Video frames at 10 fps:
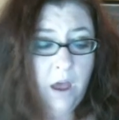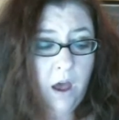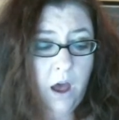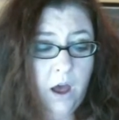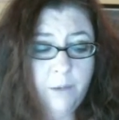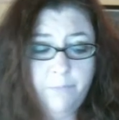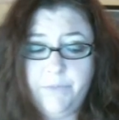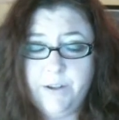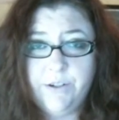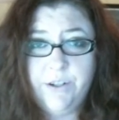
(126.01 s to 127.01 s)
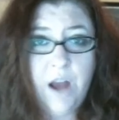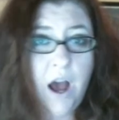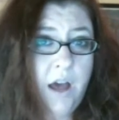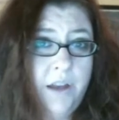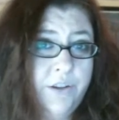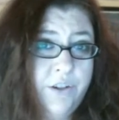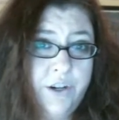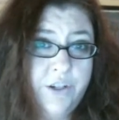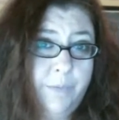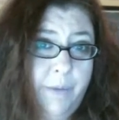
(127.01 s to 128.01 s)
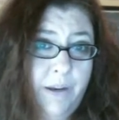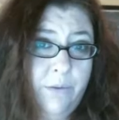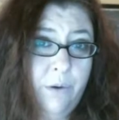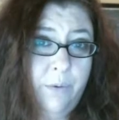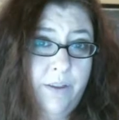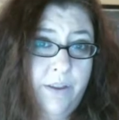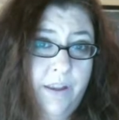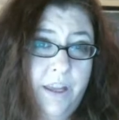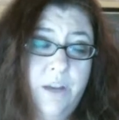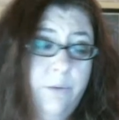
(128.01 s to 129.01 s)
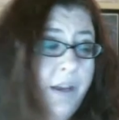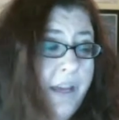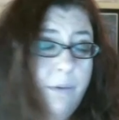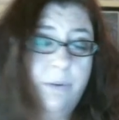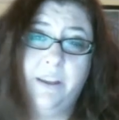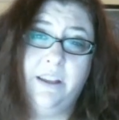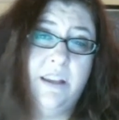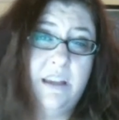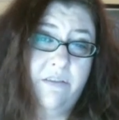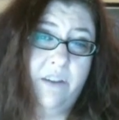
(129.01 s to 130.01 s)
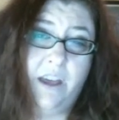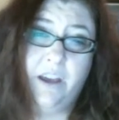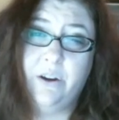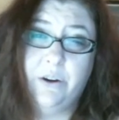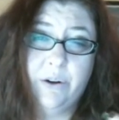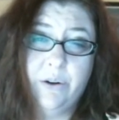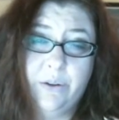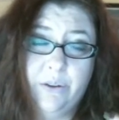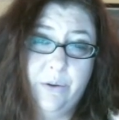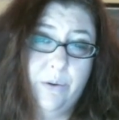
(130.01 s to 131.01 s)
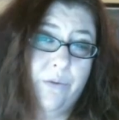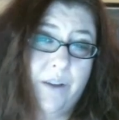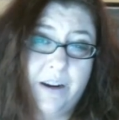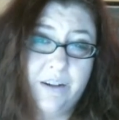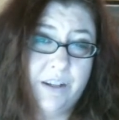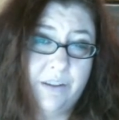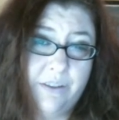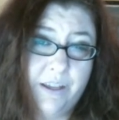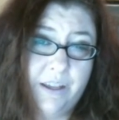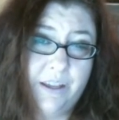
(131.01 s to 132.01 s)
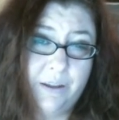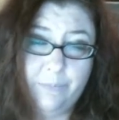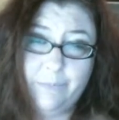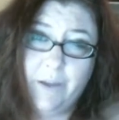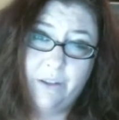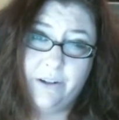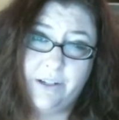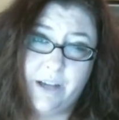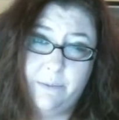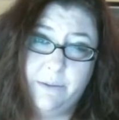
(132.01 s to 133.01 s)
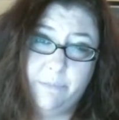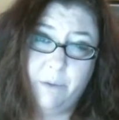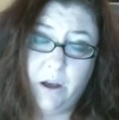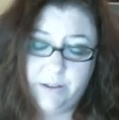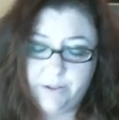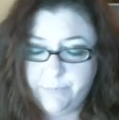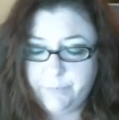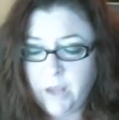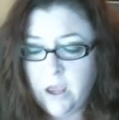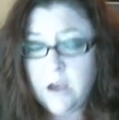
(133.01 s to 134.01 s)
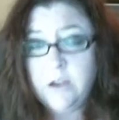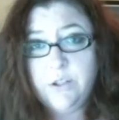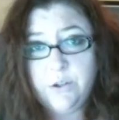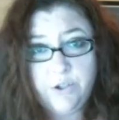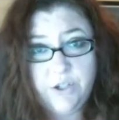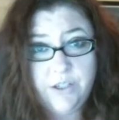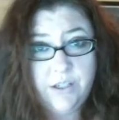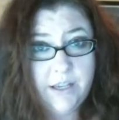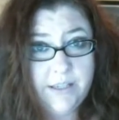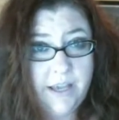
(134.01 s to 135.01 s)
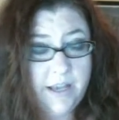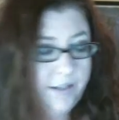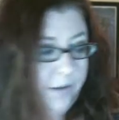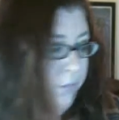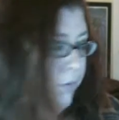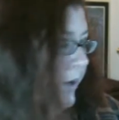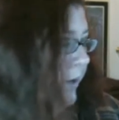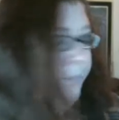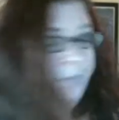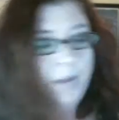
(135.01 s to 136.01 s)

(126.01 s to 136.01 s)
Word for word: Um, there's not an instruction manual with it like you would get with like the EVIC or, or the Cool Fire stuff, like um, other types of mods. So just as a heads up for you.